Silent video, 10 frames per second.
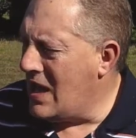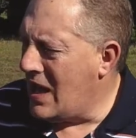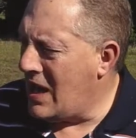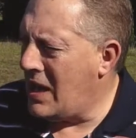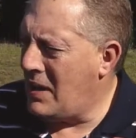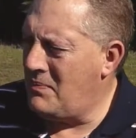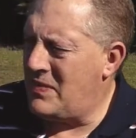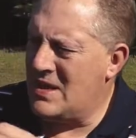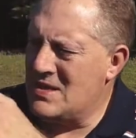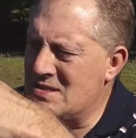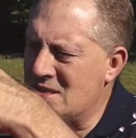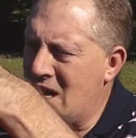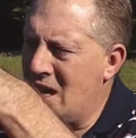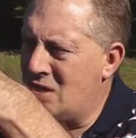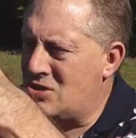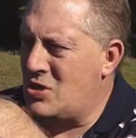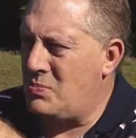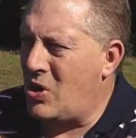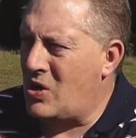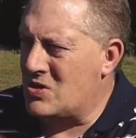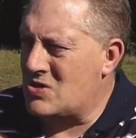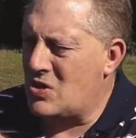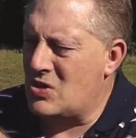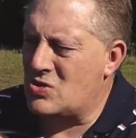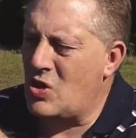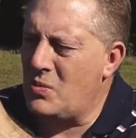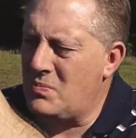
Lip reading: There's two pockets on the top.